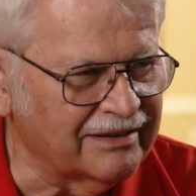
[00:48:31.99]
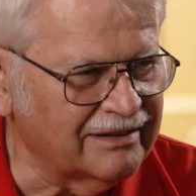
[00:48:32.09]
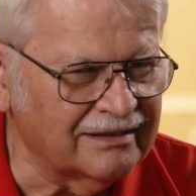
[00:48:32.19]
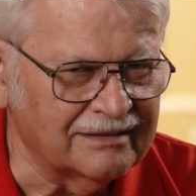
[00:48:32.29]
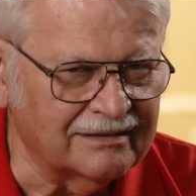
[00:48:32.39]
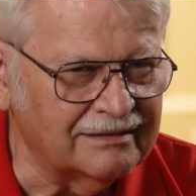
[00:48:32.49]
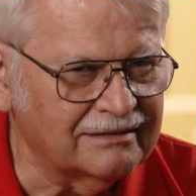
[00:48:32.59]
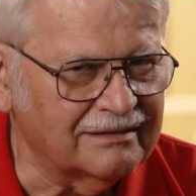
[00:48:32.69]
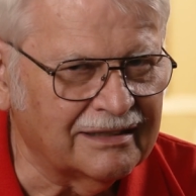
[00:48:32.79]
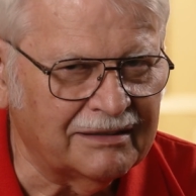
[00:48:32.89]
I thought, oh,
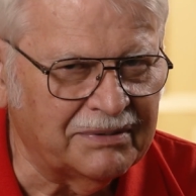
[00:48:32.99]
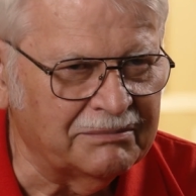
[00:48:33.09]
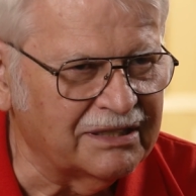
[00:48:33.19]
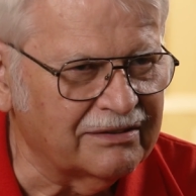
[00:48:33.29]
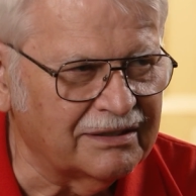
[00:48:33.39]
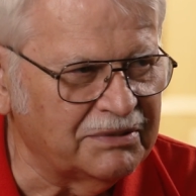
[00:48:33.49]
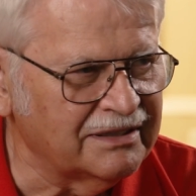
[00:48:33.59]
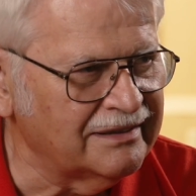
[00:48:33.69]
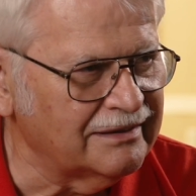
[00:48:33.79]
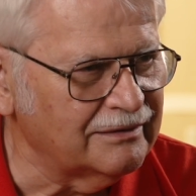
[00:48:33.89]
crap, I'm in trouble
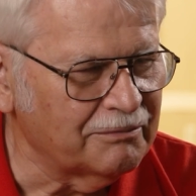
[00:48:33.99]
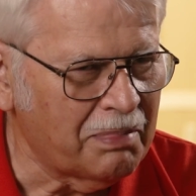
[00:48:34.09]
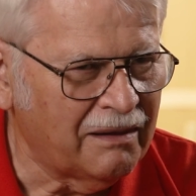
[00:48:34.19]
now.